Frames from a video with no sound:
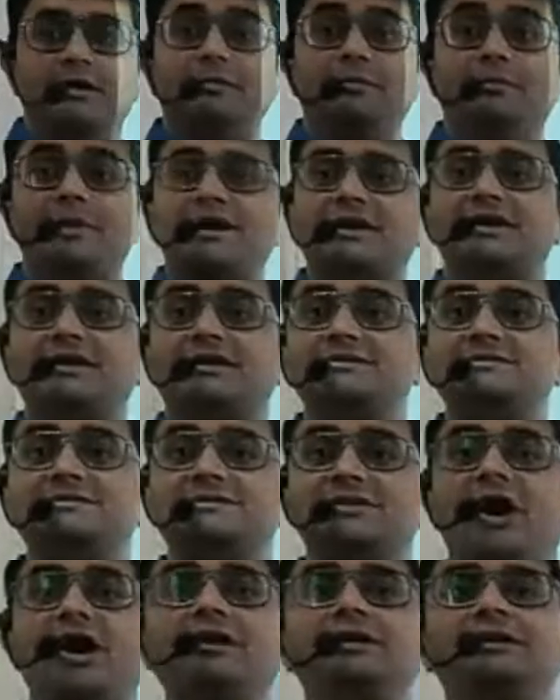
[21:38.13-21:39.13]
but it is
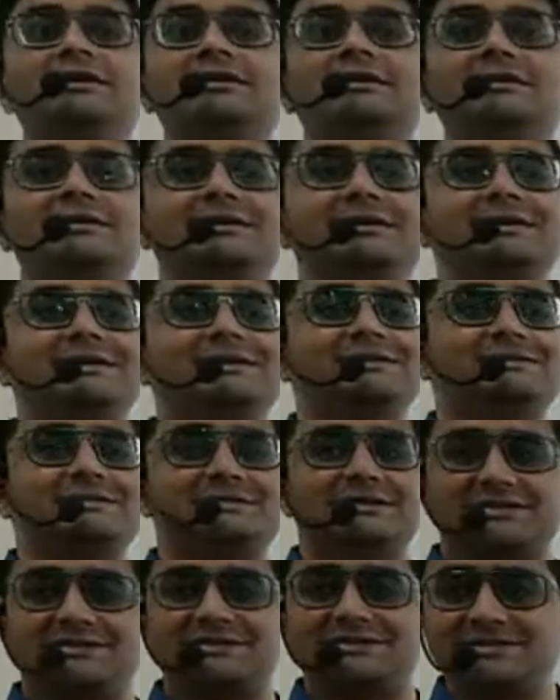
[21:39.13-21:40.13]
not
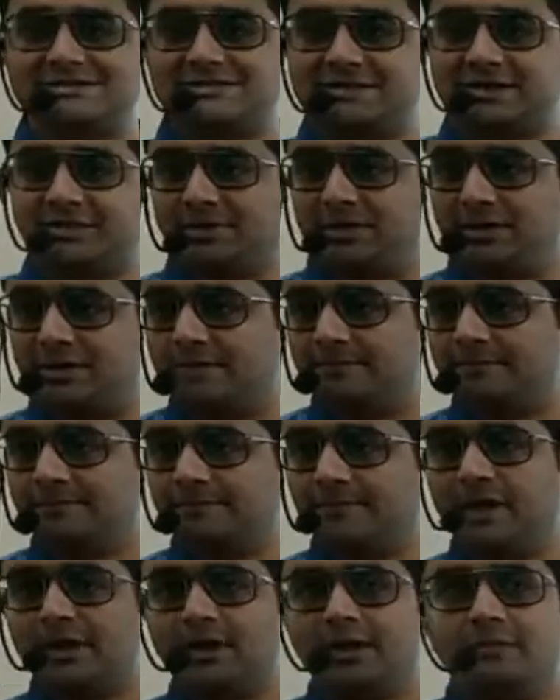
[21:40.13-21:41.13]
justiciable.
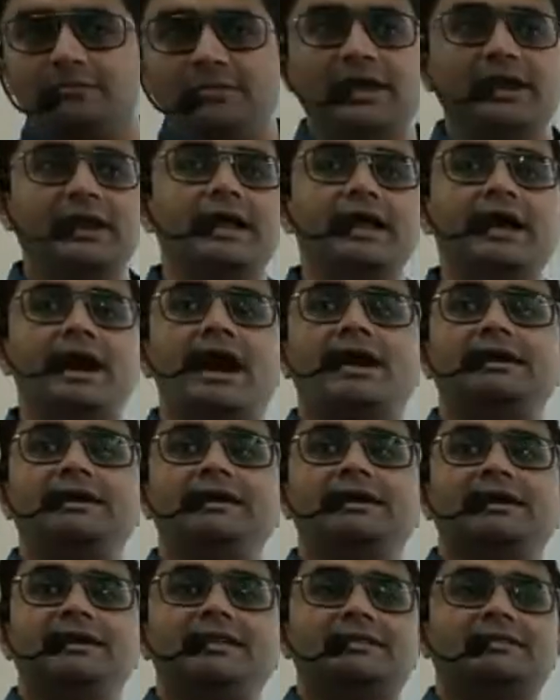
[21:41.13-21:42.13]
Meaning
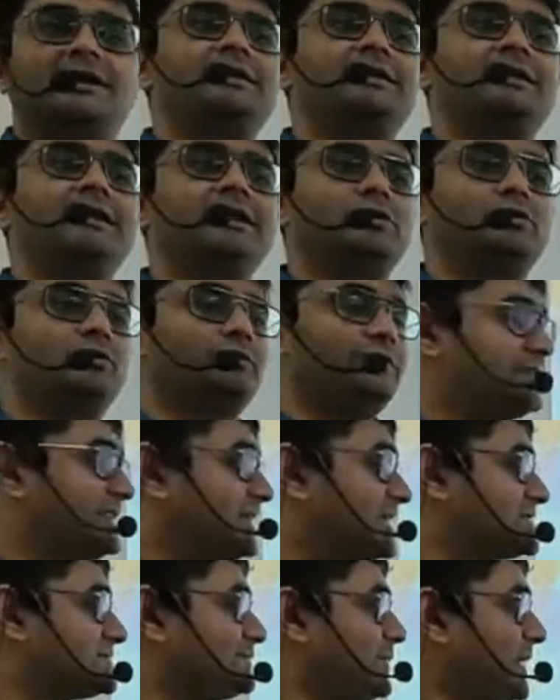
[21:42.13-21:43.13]
Article 32 with
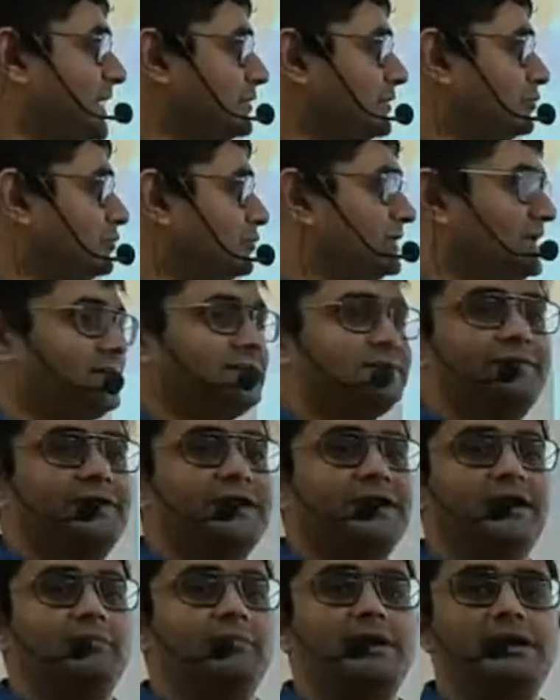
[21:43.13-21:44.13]
respect to these
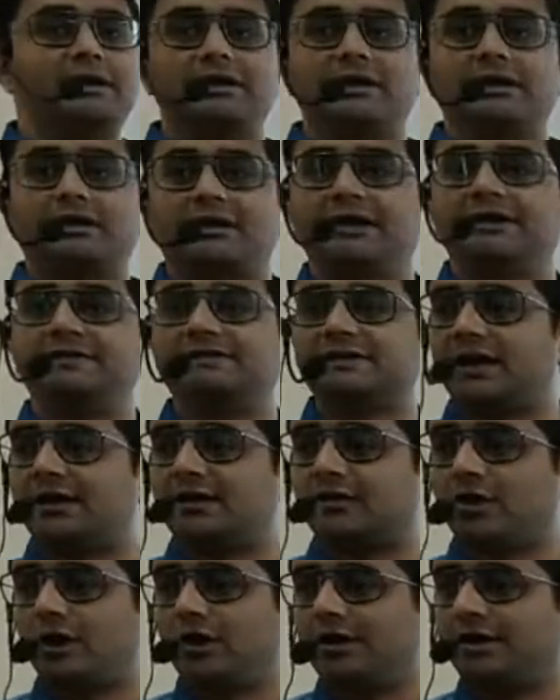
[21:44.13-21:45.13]
fundamental rights are
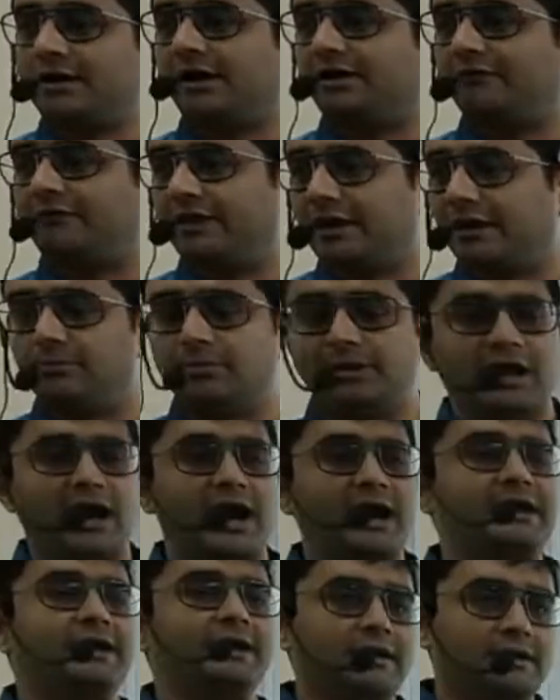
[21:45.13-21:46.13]
not available.
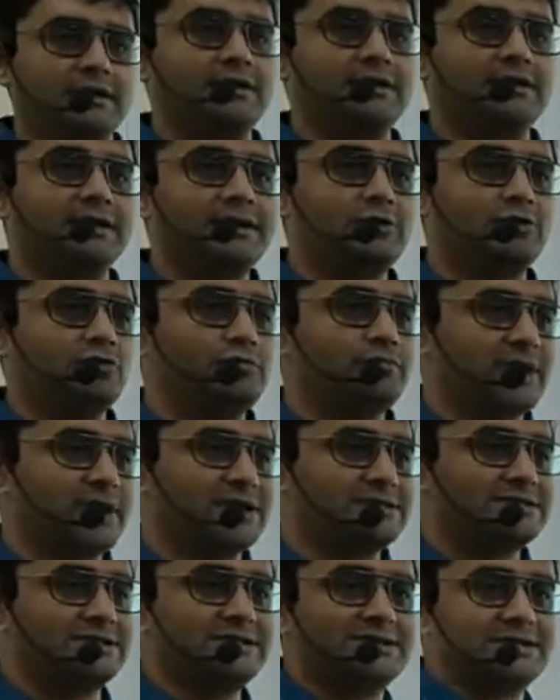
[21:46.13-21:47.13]
Article 32
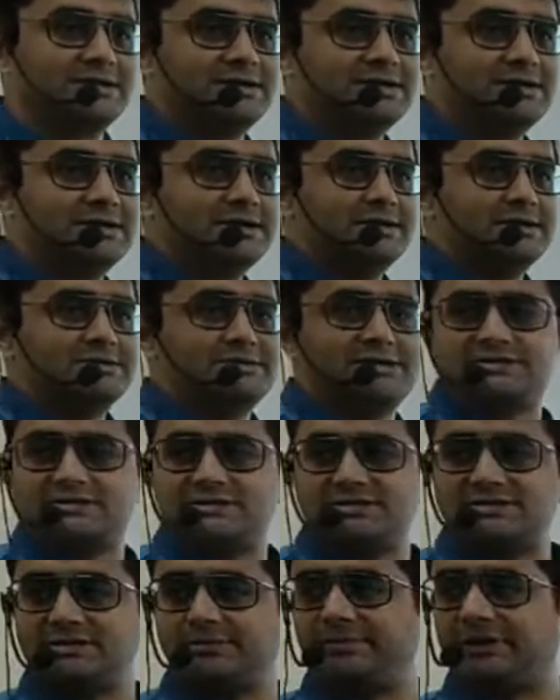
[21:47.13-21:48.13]
makes it
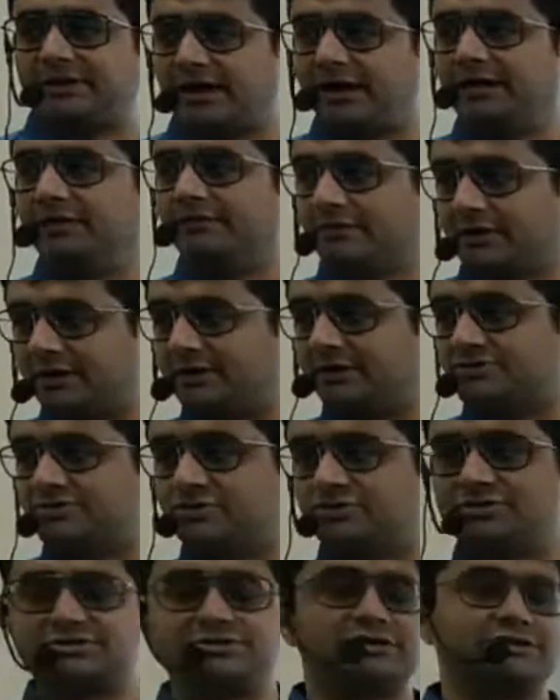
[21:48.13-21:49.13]
justiciable, right? Writ
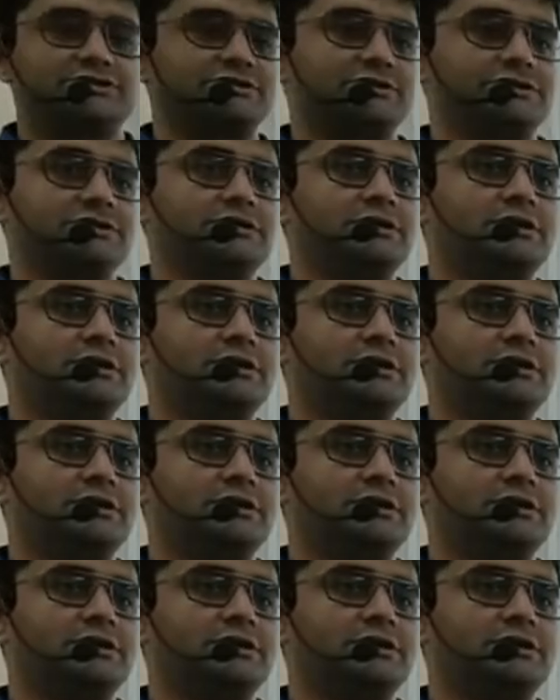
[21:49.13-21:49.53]
jurisdiction.